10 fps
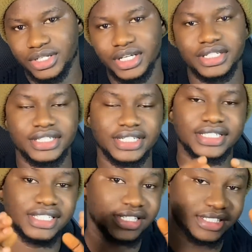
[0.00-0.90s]
Okay,
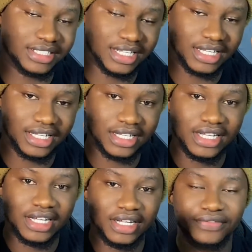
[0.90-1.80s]
this is uh,
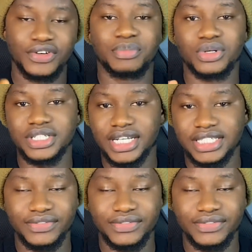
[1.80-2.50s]
a free project.